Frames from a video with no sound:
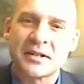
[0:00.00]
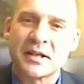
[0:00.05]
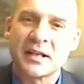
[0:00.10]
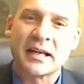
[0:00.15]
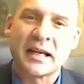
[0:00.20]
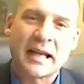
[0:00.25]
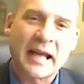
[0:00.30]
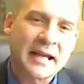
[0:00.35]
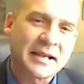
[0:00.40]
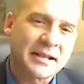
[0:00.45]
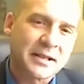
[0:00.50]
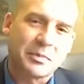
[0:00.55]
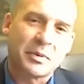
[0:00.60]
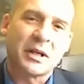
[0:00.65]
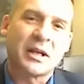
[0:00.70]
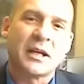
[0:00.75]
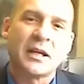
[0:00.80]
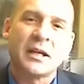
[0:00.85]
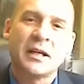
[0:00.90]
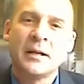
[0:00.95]
And it got to
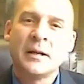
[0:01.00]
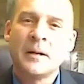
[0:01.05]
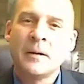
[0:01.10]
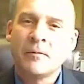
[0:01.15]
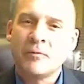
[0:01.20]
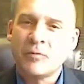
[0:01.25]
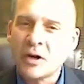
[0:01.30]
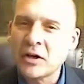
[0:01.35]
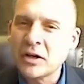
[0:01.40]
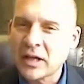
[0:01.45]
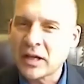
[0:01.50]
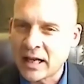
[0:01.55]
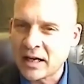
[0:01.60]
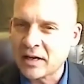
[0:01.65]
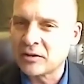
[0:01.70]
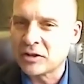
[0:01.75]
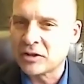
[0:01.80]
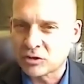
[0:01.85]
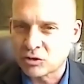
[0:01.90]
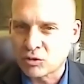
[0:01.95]
be very kind
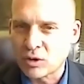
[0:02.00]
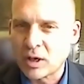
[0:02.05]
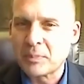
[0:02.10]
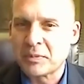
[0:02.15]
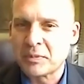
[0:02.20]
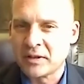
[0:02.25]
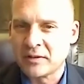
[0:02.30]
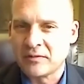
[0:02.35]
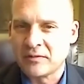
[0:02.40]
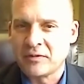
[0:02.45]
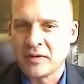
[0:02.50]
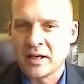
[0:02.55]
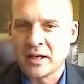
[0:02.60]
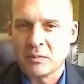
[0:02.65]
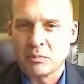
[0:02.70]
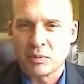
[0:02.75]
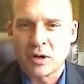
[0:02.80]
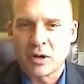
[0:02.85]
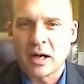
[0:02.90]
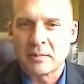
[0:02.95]
of disruptive and
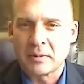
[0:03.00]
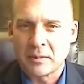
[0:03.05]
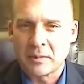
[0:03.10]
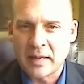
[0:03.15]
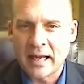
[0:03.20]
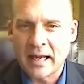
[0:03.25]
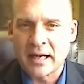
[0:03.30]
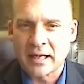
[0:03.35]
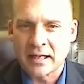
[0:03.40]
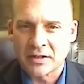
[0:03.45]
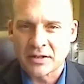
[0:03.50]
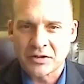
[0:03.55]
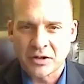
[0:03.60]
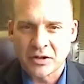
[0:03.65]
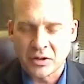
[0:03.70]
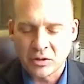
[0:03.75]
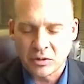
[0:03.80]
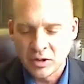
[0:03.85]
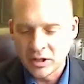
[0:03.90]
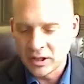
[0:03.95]
problematic.
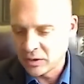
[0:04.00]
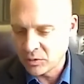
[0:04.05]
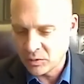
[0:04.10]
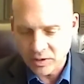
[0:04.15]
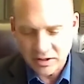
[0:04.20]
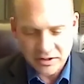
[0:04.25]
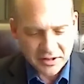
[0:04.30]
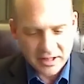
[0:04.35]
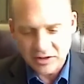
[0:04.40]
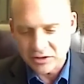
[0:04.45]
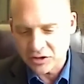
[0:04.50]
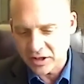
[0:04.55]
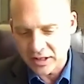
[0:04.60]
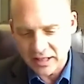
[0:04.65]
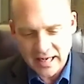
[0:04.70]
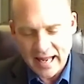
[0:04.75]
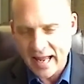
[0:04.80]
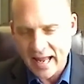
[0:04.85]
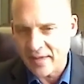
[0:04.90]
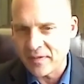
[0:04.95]
So we essentially
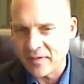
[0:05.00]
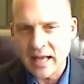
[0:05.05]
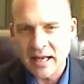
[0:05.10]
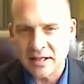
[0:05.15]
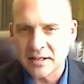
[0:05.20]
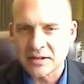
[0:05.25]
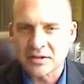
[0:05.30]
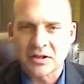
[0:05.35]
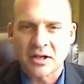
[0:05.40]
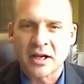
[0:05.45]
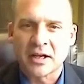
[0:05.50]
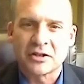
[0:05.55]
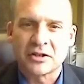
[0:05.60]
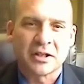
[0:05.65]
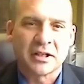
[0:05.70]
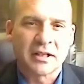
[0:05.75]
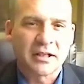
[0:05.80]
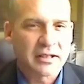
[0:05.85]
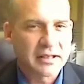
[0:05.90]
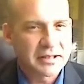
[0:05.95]
had that
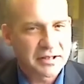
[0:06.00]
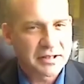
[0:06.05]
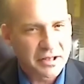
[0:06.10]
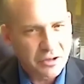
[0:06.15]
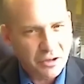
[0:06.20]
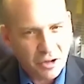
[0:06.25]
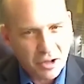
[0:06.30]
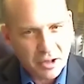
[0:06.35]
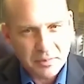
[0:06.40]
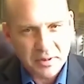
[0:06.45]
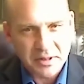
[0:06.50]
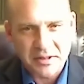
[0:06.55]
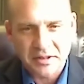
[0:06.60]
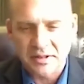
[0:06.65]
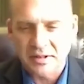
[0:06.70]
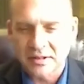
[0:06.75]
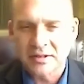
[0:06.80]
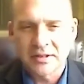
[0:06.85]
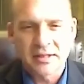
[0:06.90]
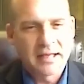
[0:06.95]
discussion, at least in our
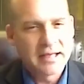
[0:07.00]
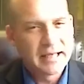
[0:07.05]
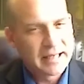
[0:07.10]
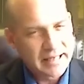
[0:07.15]
business.